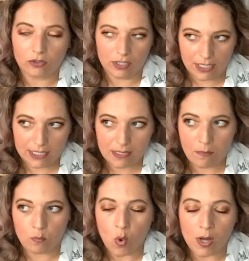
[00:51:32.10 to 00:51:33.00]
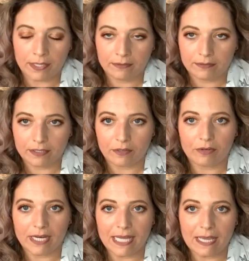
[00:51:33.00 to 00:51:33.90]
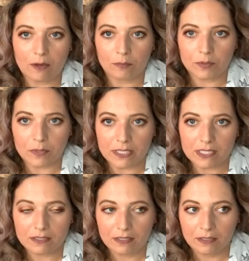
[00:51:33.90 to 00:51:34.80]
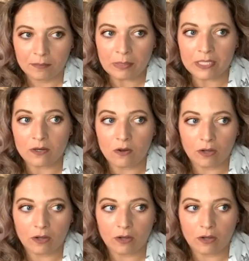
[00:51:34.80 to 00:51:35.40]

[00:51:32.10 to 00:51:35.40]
someone that really helped was my dog.